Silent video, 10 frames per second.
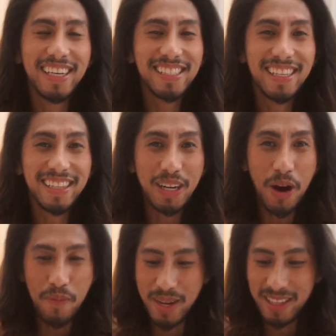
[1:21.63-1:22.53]
It's in the
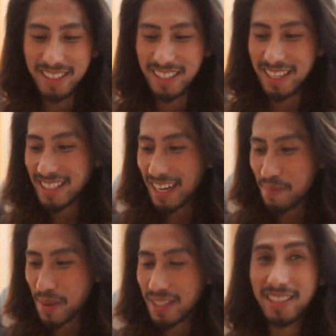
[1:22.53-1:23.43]
comments and it's a
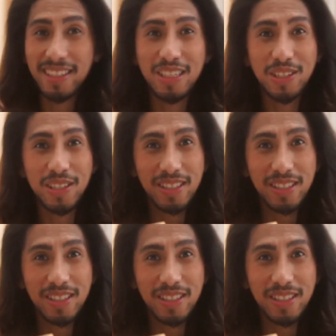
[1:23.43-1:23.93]
limited edition.